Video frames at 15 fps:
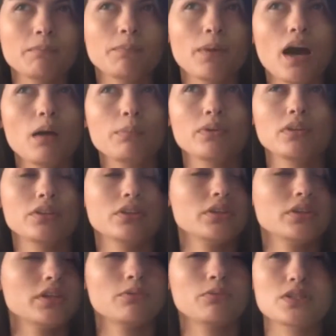popular
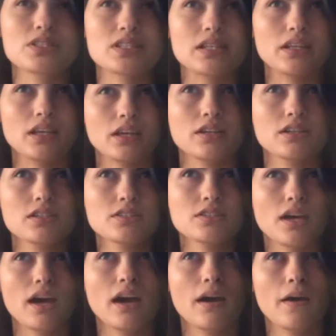in recent years
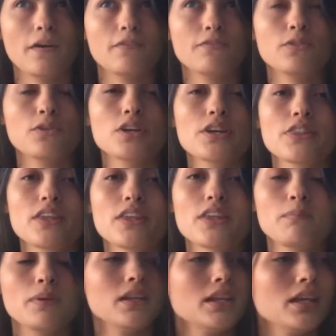for the
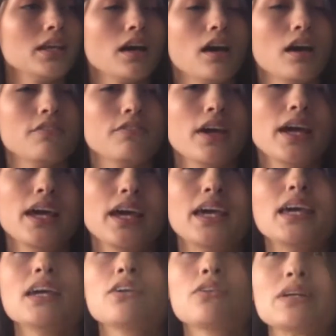ability of
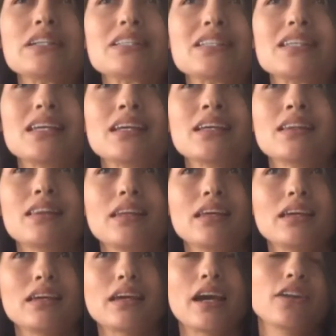increasing
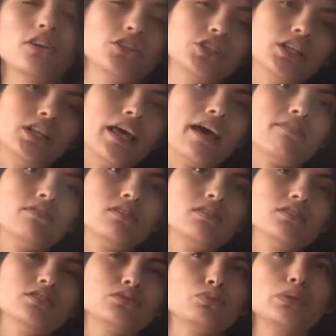the energy
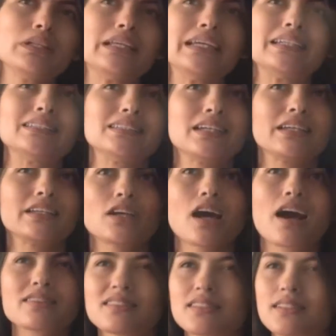levels, releasing
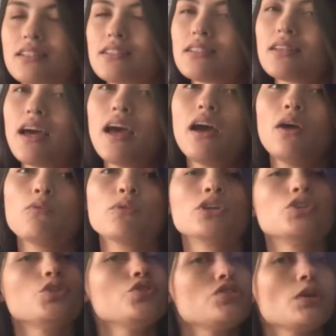toxins,
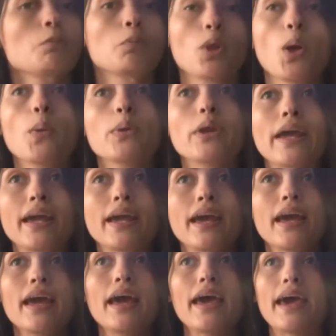reducing bloating,
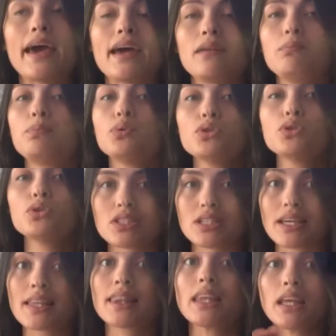and
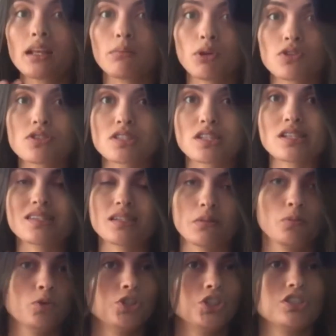boosting the immune system,
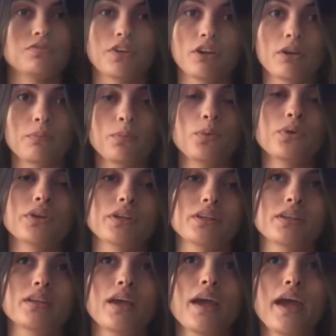which is very
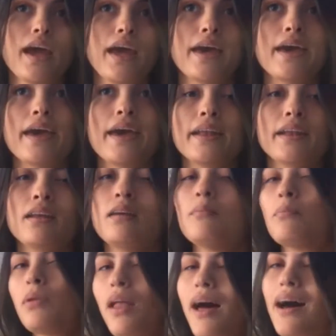important. And
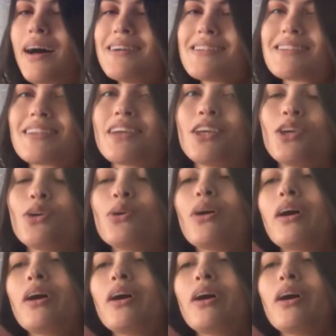plus, you